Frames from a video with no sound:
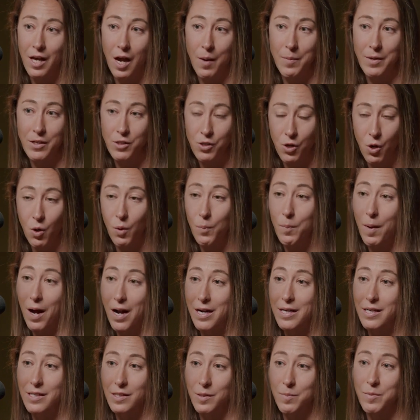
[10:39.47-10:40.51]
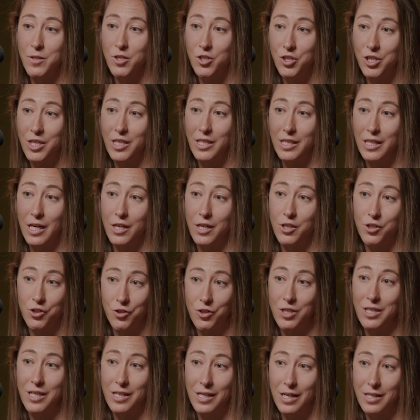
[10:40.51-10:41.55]
I mean, your whole body is a machine. You got to
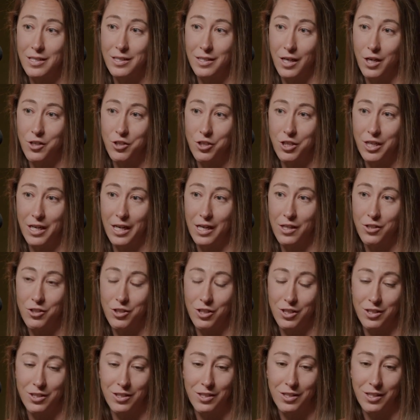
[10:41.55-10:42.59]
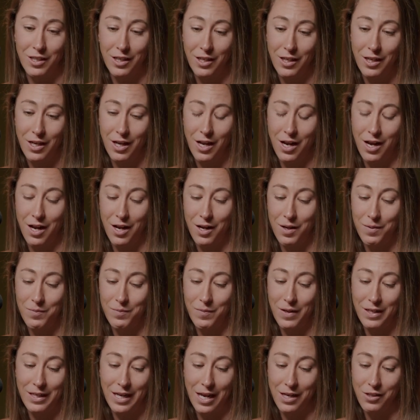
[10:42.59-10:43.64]
treat it as such. You can't just,
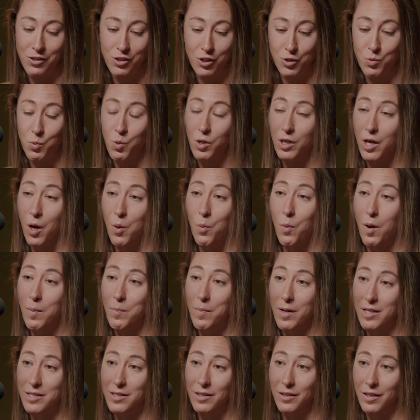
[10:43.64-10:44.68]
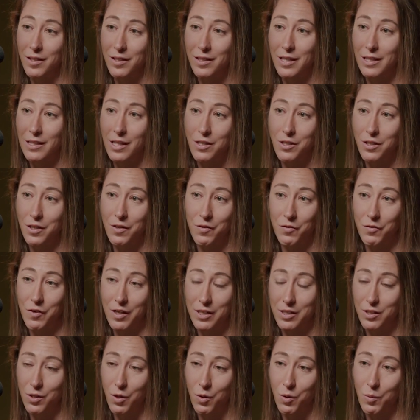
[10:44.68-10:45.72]
just work on one muscle and think that you're going to
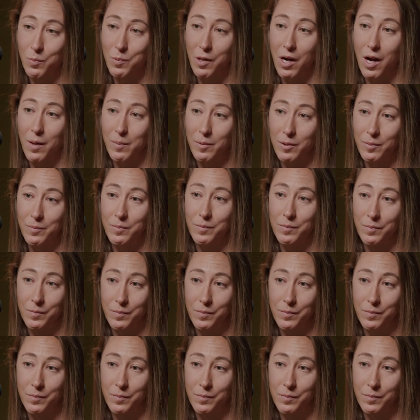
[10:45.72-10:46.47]
fix the whole problem.